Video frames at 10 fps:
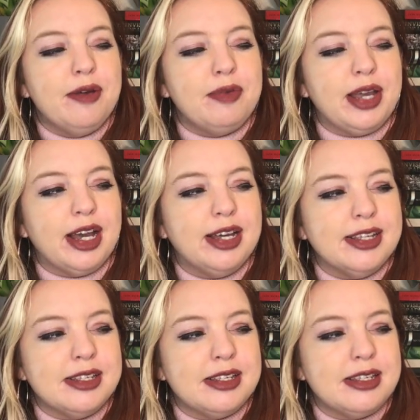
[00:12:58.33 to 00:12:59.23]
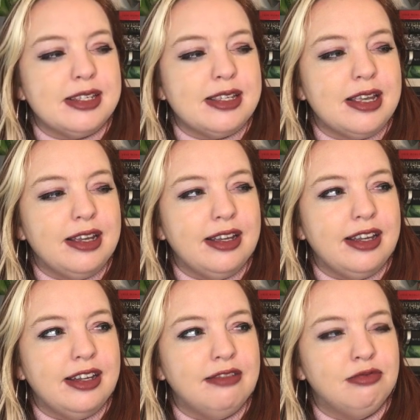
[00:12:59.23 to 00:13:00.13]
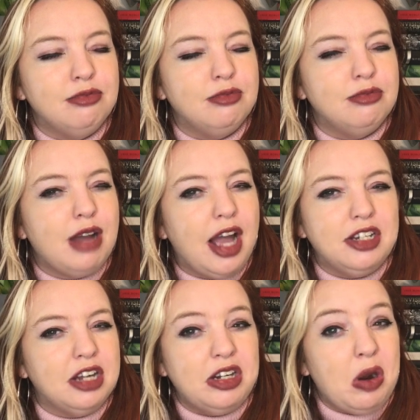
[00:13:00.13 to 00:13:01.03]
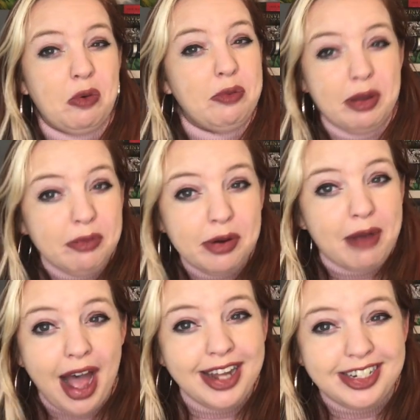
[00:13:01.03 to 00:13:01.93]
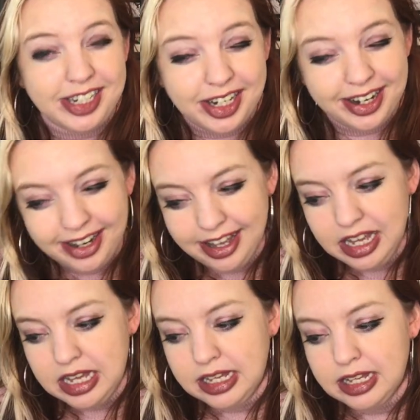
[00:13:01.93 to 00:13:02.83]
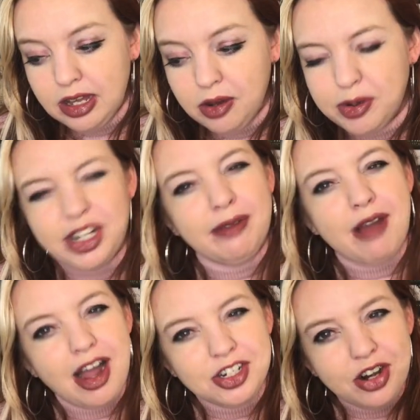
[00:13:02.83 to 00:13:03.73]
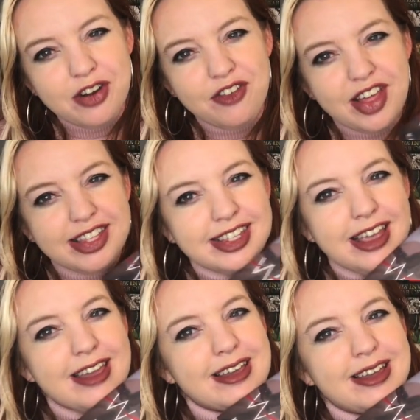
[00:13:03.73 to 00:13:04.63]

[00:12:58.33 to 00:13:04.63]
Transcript: because i, I don't remember much which I'm not sure if that's saying